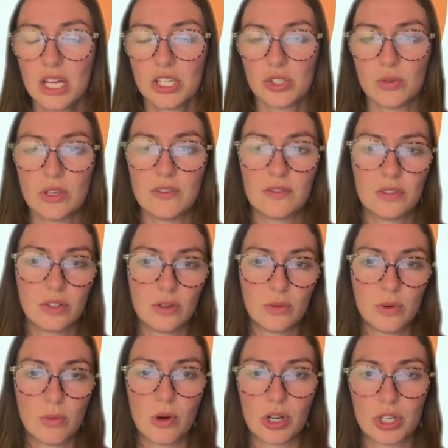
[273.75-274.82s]
So even though
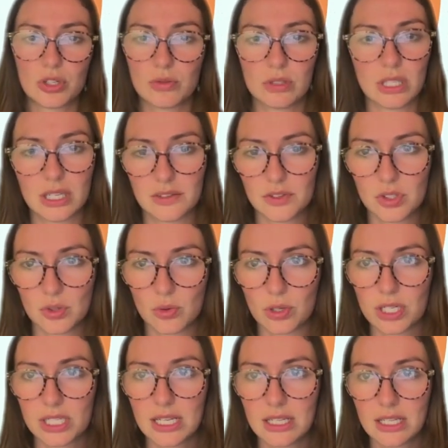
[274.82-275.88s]
we want to do a lot of
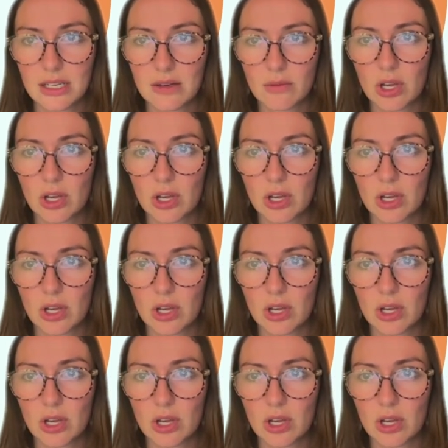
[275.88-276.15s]
storytelling,